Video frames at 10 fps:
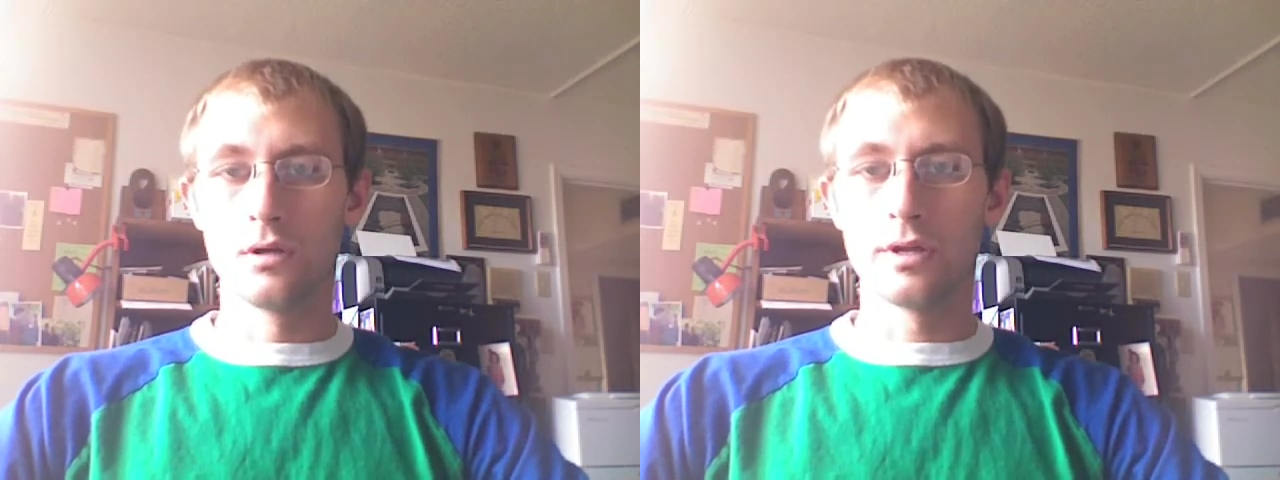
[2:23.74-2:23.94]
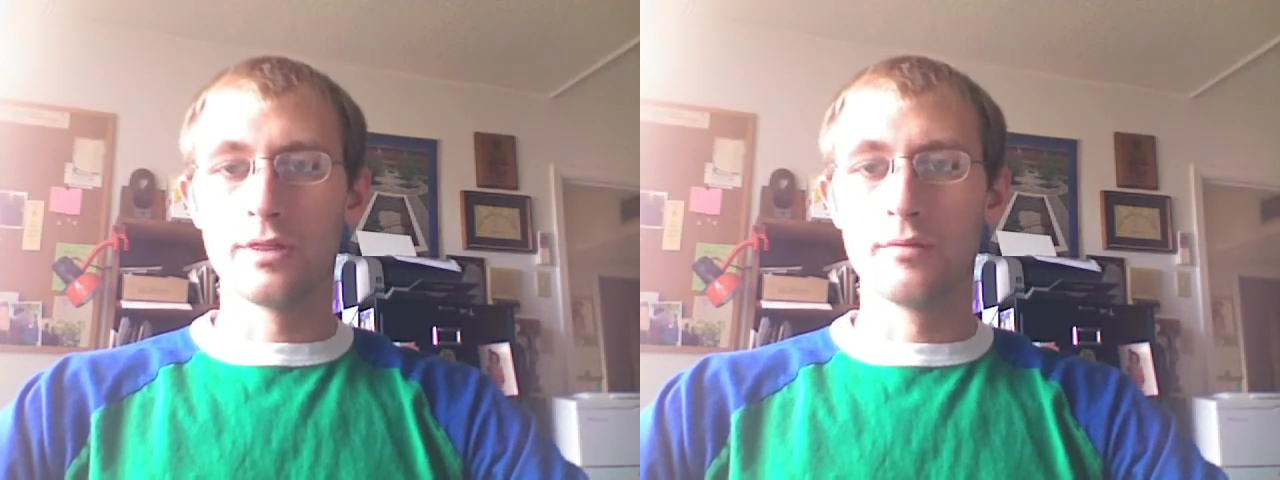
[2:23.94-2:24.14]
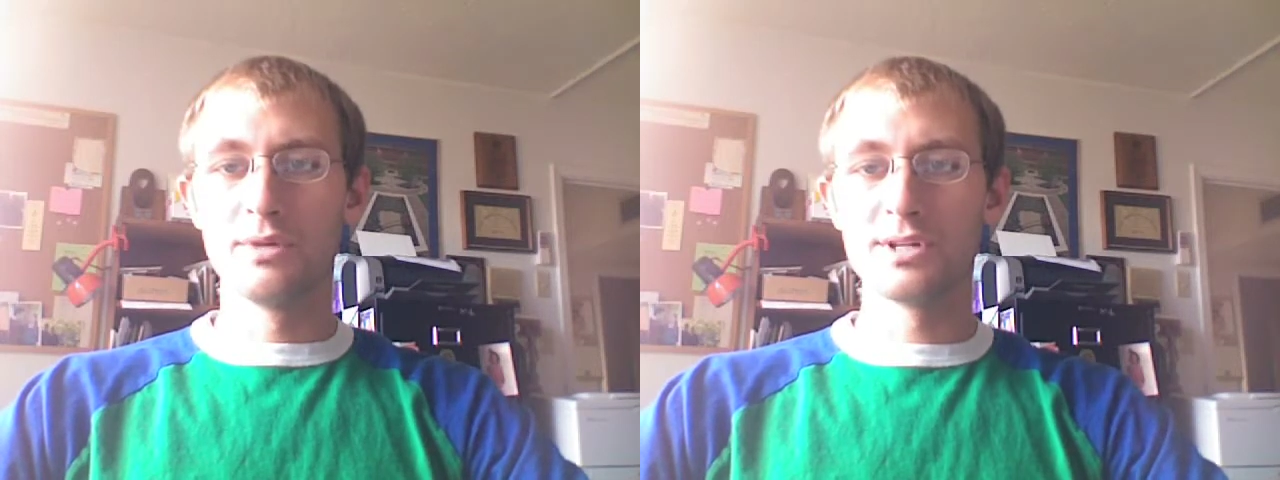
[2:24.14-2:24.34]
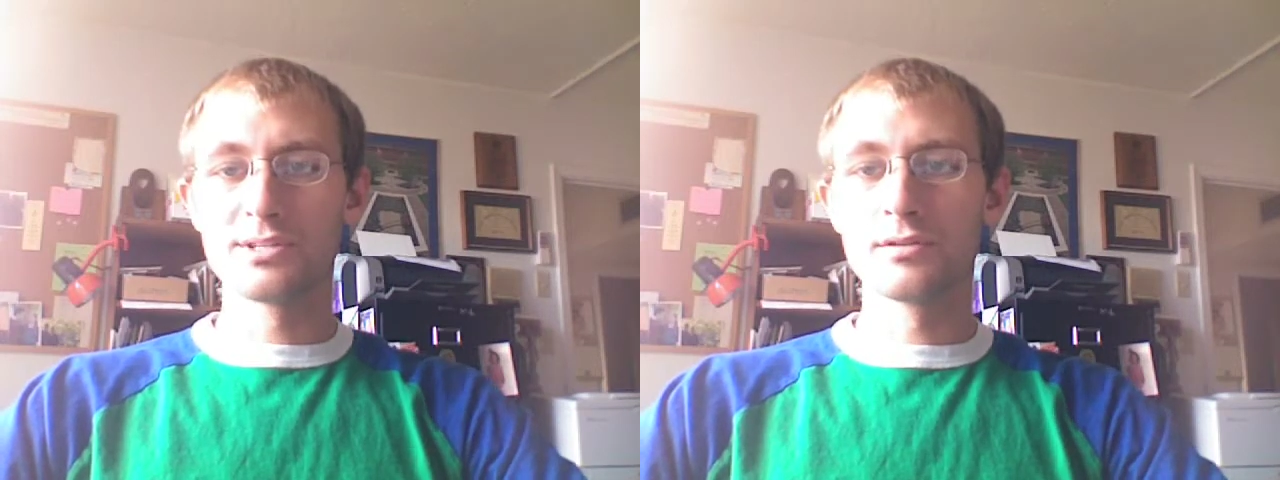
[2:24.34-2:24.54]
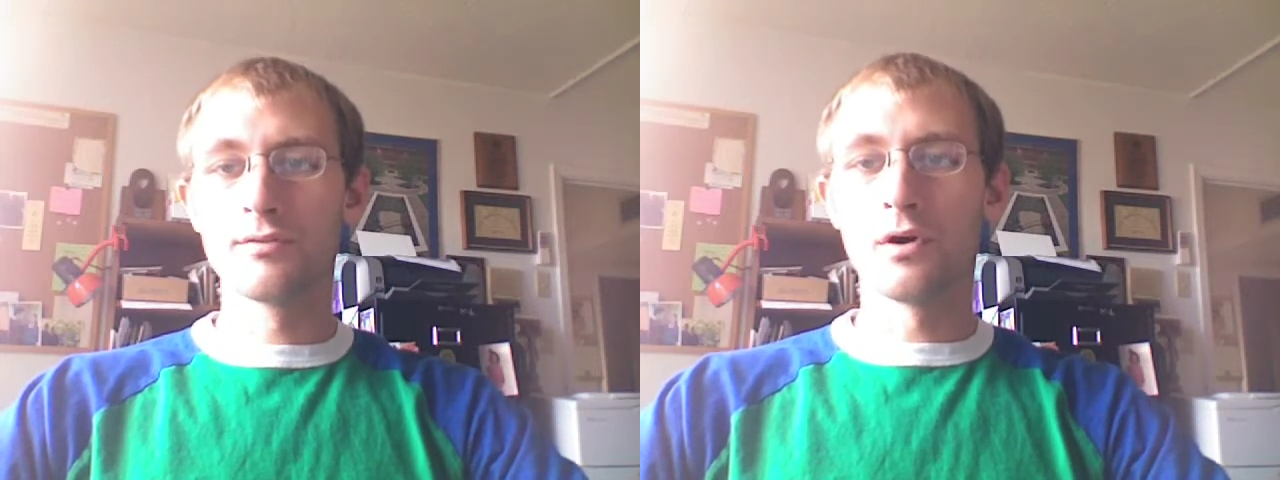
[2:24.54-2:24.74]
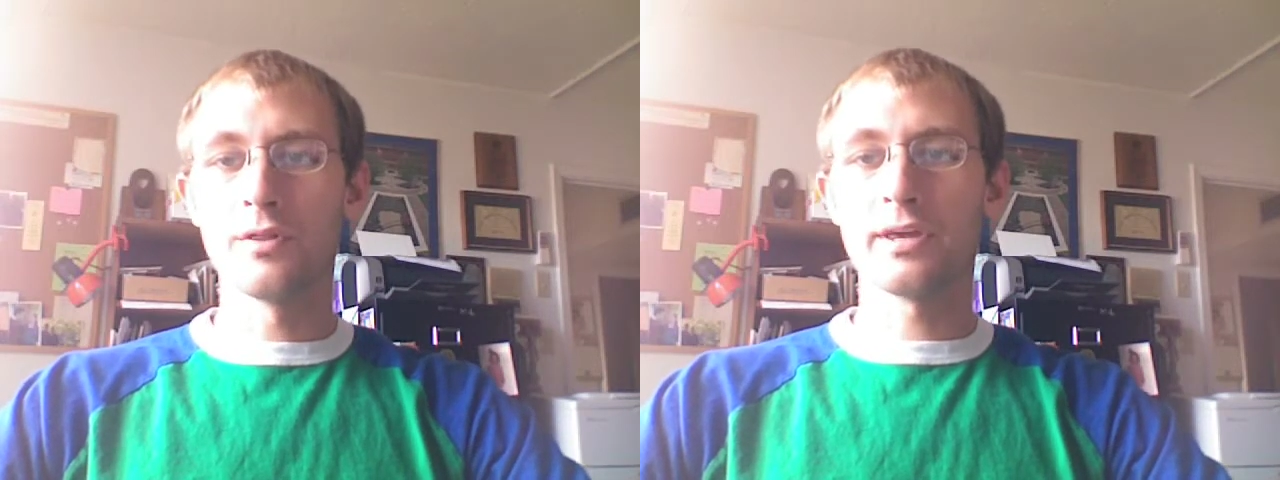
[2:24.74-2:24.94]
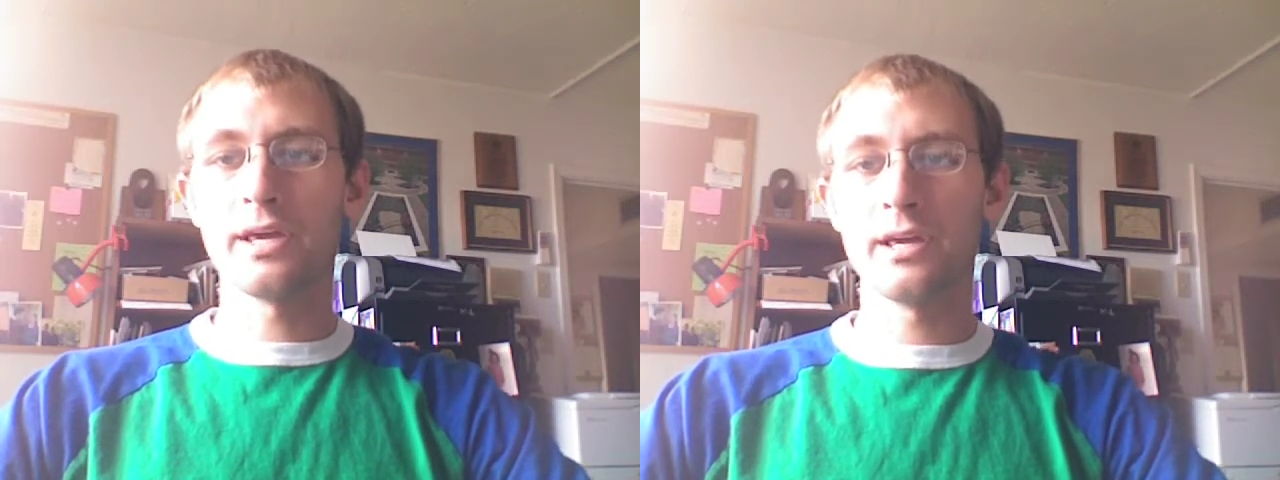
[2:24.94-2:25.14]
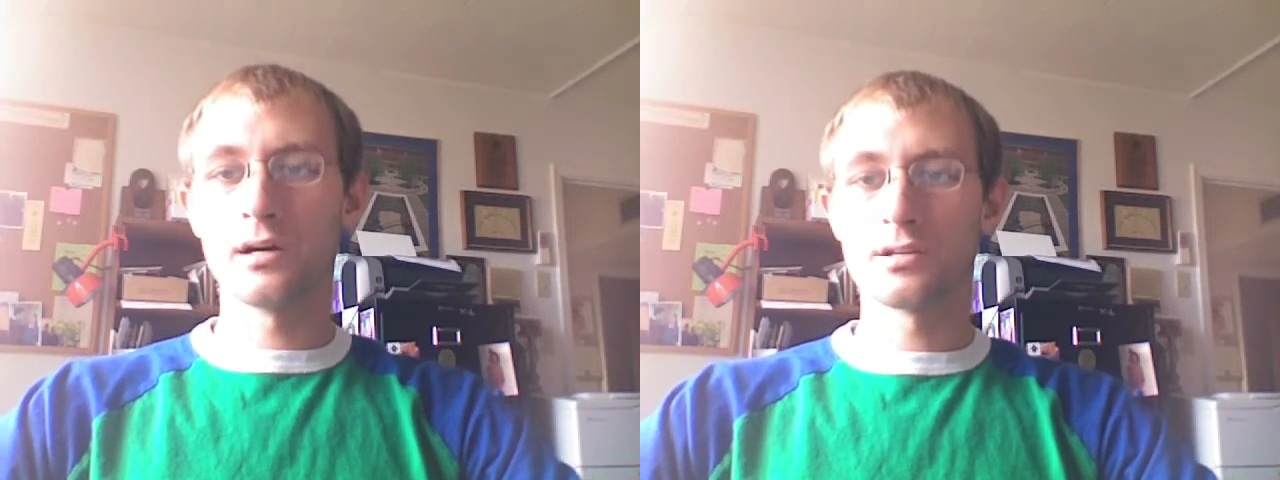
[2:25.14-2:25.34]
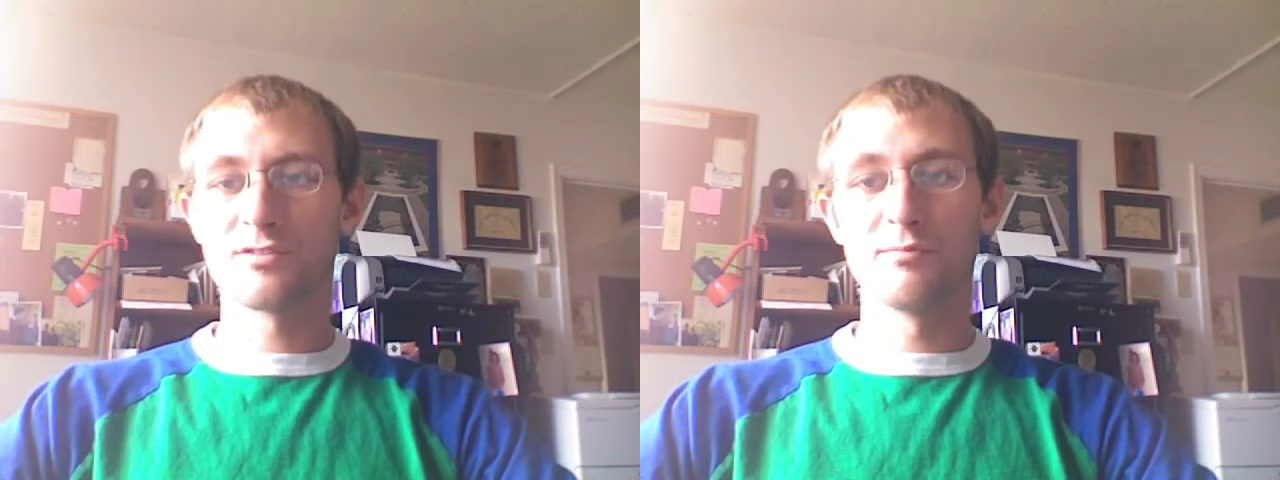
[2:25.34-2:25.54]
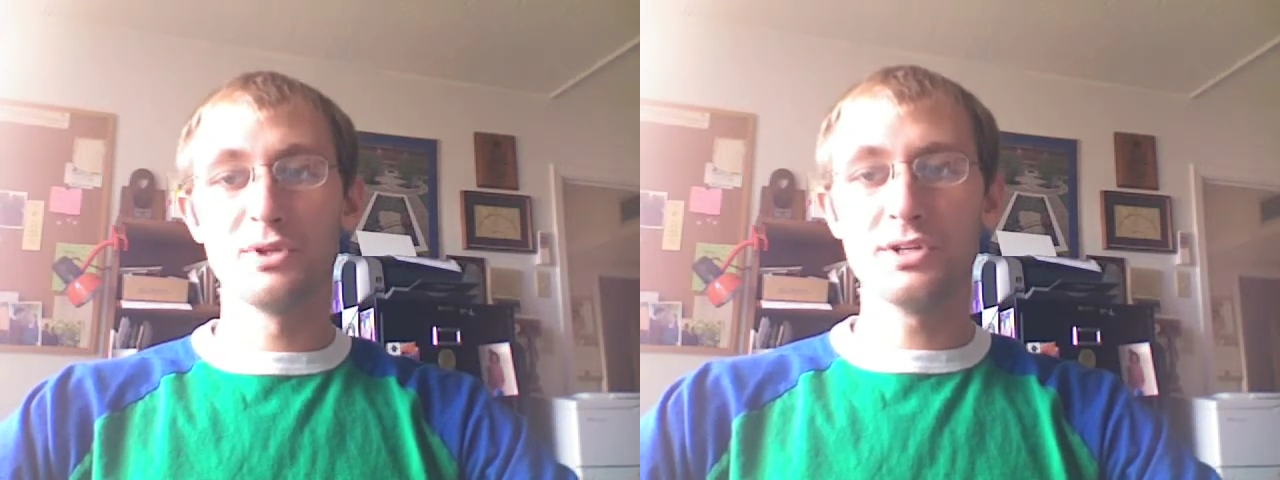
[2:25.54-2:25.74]
in the midst of all the chaos
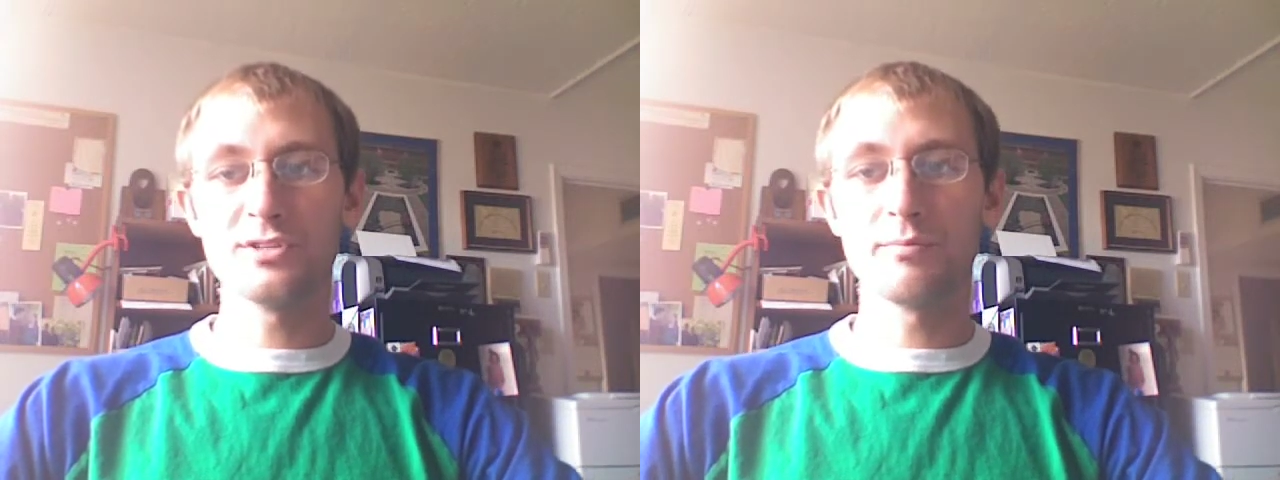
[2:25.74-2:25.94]
of millions